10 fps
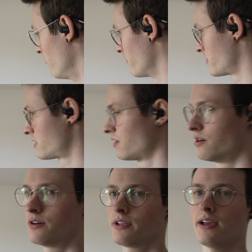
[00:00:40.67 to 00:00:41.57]

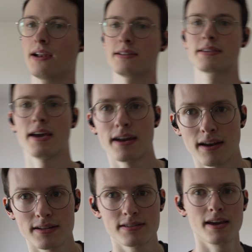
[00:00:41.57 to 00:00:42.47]
So yeah, let's
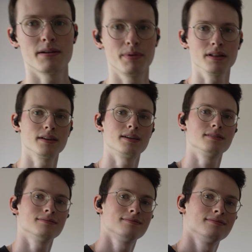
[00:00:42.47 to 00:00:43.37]
get
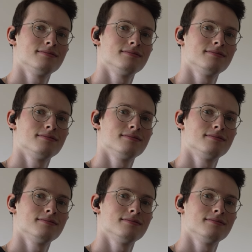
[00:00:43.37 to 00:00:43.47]
building.